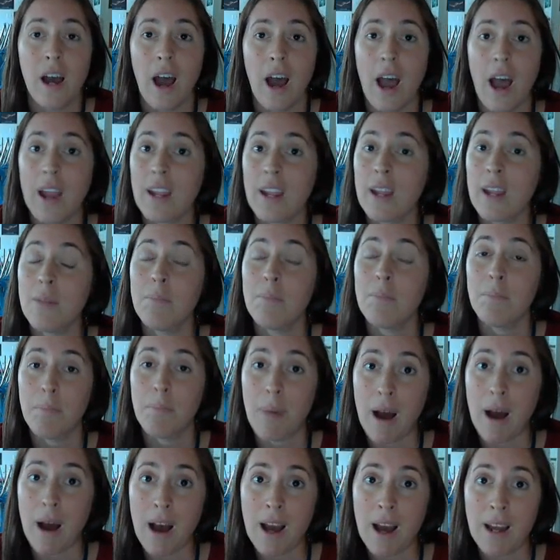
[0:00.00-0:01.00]
I can
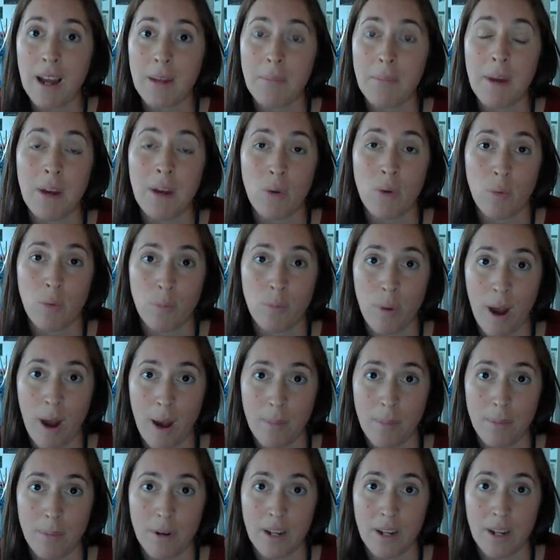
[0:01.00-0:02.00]
buy my own
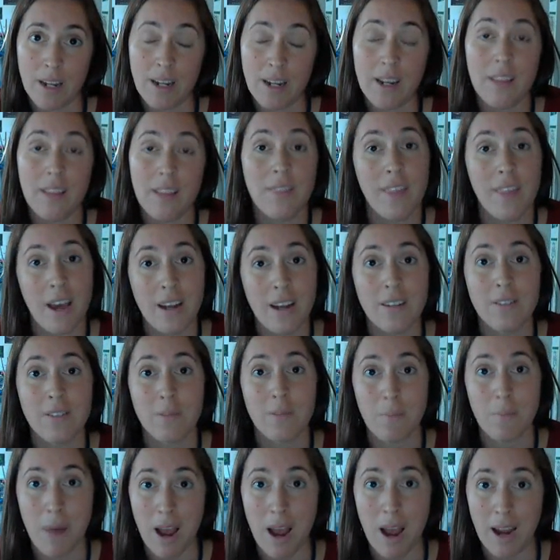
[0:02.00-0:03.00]
property and that
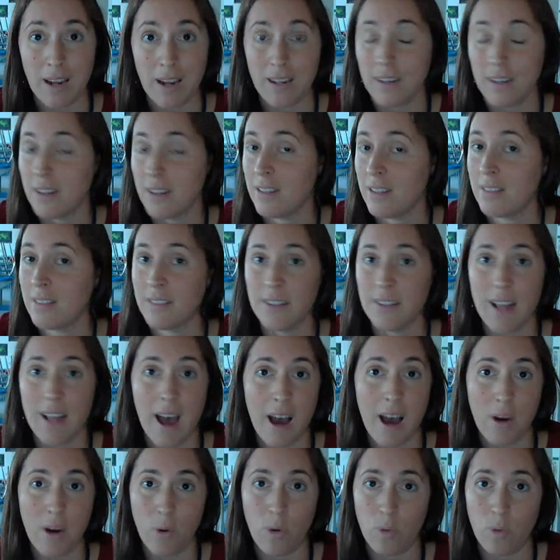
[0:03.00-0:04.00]
is mine, is
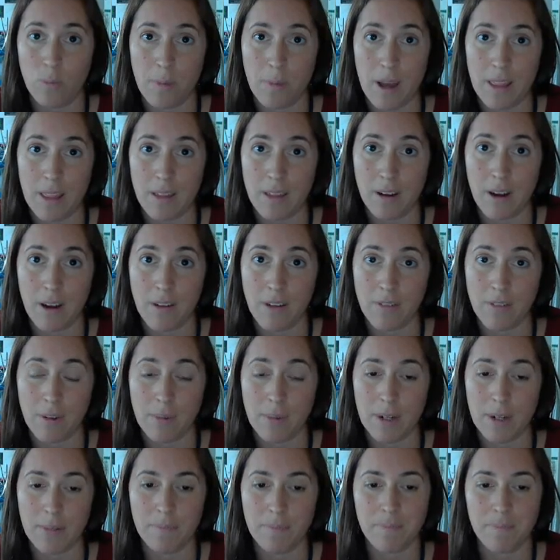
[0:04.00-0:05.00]
not owned by the
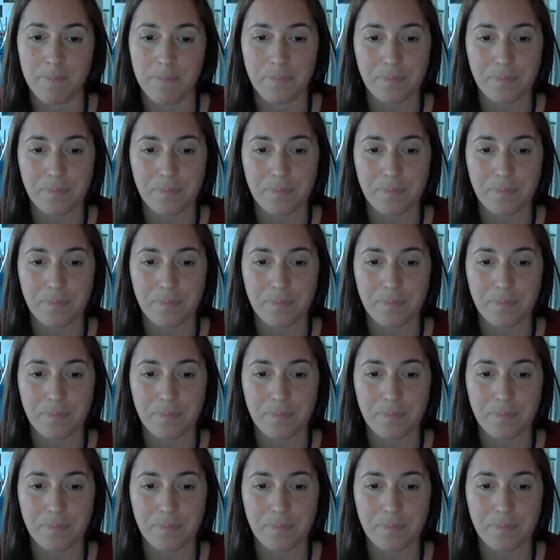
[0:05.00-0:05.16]
government.